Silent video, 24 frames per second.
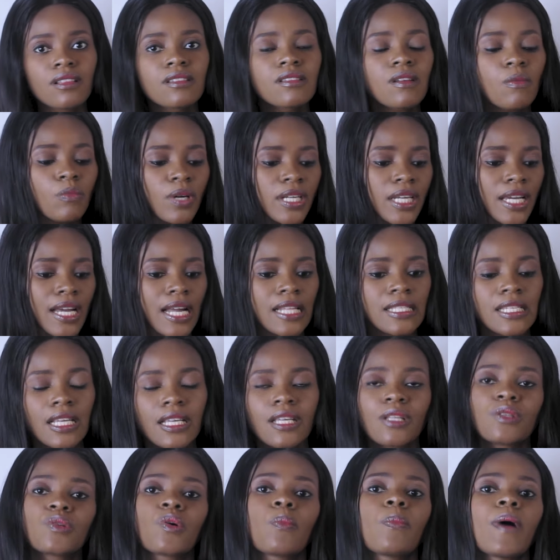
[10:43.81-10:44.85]
Somebody can take
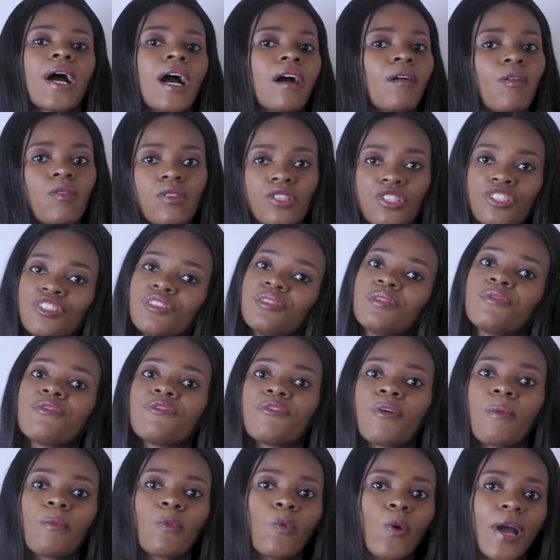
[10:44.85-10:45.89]
it up and continue
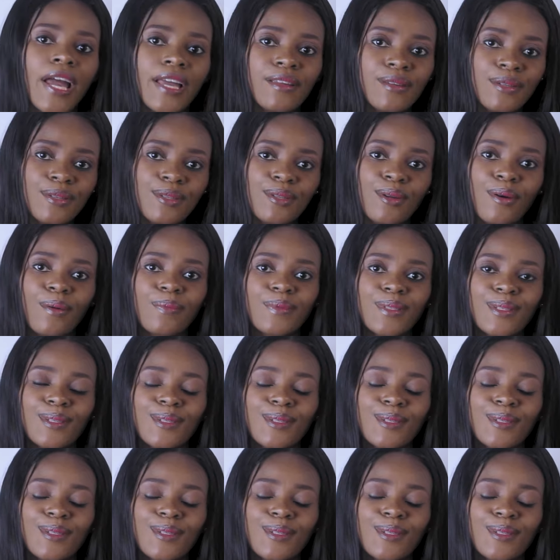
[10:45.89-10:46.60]
from where I stopped.